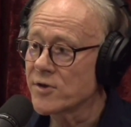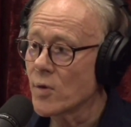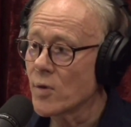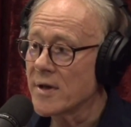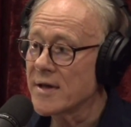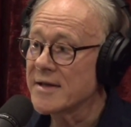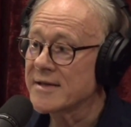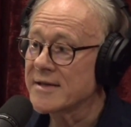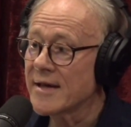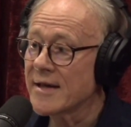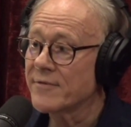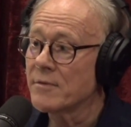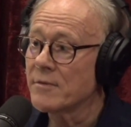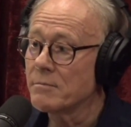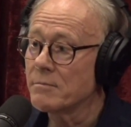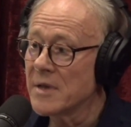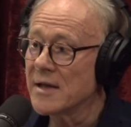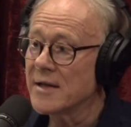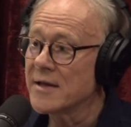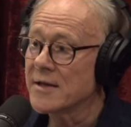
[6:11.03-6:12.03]

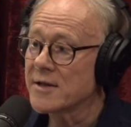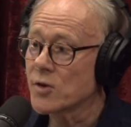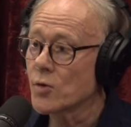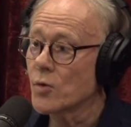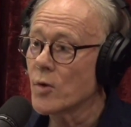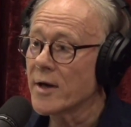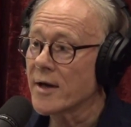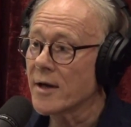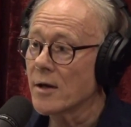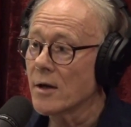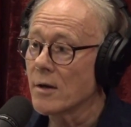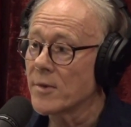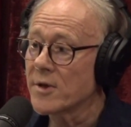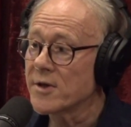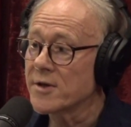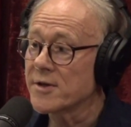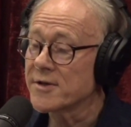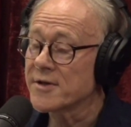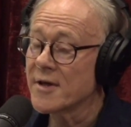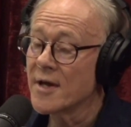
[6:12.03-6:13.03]
27 million square
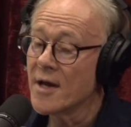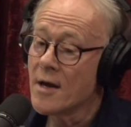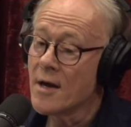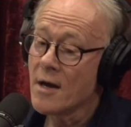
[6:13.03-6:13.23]
kilometers